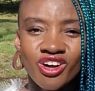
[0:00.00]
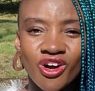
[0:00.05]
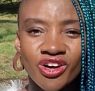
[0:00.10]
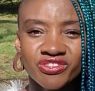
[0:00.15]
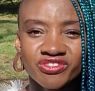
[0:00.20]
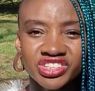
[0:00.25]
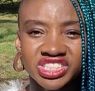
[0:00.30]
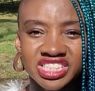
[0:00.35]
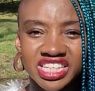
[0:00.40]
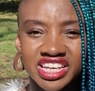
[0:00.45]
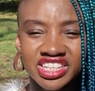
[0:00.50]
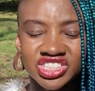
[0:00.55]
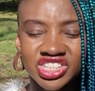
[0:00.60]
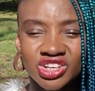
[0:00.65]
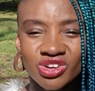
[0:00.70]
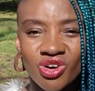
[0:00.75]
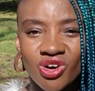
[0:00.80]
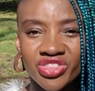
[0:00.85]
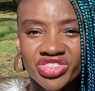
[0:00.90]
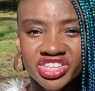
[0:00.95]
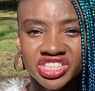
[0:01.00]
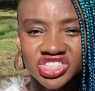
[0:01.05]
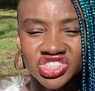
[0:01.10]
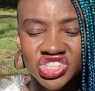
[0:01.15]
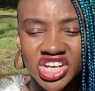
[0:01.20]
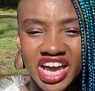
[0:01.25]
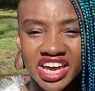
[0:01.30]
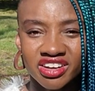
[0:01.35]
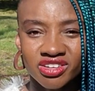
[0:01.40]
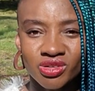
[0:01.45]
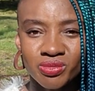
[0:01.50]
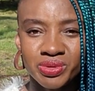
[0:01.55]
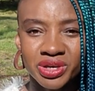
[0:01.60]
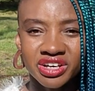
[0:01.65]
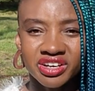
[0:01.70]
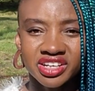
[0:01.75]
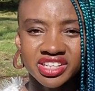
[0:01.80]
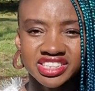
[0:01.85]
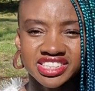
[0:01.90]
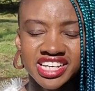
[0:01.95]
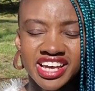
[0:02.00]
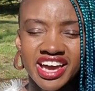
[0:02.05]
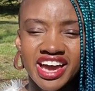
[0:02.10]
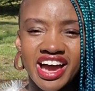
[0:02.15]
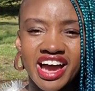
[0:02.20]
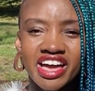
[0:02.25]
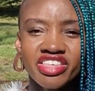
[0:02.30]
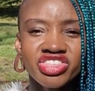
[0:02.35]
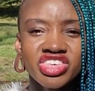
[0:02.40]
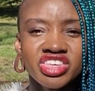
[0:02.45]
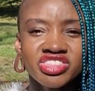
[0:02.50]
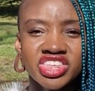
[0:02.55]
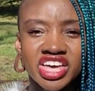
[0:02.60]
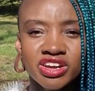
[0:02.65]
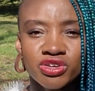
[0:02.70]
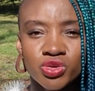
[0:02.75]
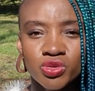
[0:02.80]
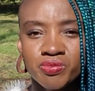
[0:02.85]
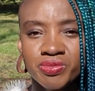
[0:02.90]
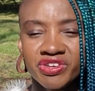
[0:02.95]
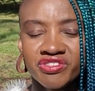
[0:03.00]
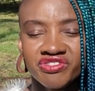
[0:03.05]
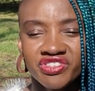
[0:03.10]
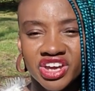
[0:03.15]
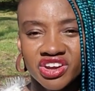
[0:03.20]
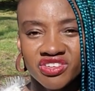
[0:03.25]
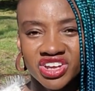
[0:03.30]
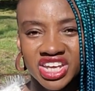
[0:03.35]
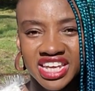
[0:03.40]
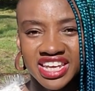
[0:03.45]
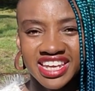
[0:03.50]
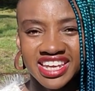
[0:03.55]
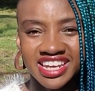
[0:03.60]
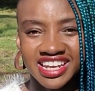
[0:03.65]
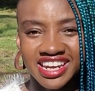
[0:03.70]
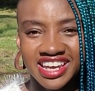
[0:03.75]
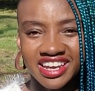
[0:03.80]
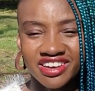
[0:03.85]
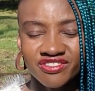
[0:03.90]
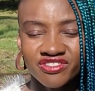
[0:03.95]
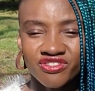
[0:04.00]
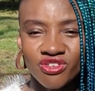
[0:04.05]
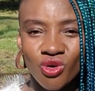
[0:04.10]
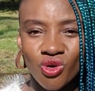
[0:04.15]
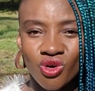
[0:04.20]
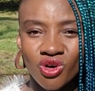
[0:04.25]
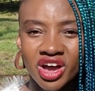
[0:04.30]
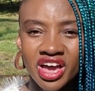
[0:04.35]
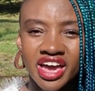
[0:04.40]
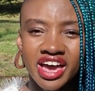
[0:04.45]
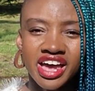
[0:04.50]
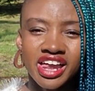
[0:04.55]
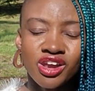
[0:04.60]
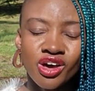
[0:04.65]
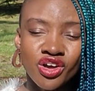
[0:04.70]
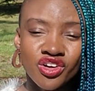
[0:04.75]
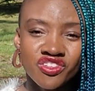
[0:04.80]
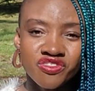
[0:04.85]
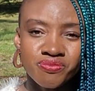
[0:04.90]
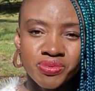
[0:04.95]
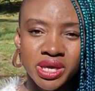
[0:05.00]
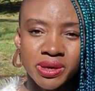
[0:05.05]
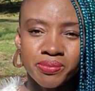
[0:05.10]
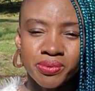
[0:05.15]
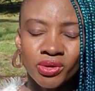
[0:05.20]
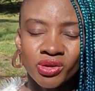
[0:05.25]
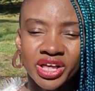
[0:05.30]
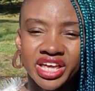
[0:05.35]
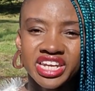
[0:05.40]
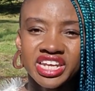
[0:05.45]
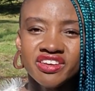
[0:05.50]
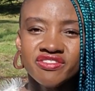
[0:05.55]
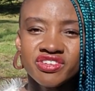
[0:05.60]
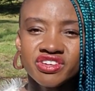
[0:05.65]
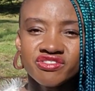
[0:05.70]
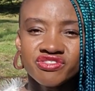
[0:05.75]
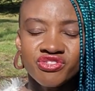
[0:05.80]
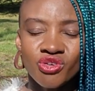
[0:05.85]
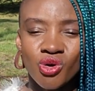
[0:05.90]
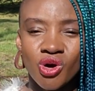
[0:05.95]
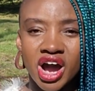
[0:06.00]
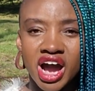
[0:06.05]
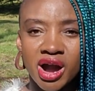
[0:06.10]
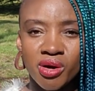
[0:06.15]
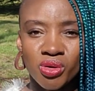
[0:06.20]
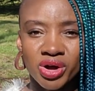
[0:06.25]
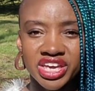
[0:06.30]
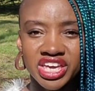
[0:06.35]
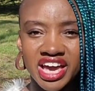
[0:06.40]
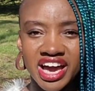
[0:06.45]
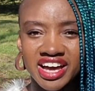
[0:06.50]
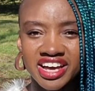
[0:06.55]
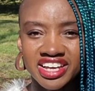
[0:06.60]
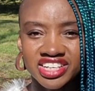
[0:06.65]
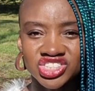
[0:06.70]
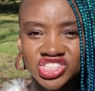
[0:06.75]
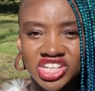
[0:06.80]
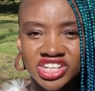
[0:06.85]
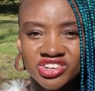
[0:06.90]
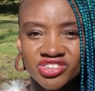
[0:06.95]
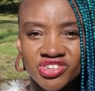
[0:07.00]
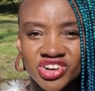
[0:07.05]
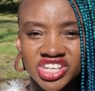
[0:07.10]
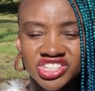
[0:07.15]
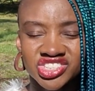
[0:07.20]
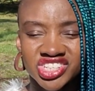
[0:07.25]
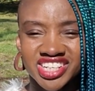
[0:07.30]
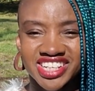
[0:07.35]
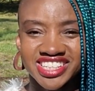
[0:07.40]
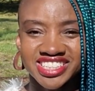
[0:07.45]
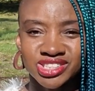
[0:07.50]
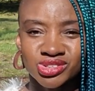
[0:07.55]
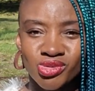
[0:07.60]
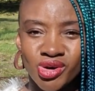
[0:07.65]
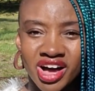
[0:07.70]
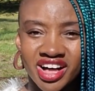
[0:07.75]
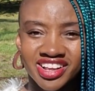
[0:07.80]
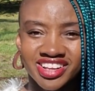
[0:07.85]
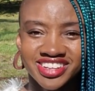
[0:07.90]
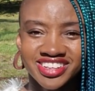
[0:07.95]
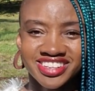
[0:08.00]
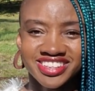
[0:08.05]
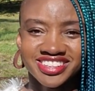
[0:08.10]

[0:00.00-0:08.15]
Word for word: conversation on this channel, because I think that it will be very healing for a lot of people, and even for our younger generation as well.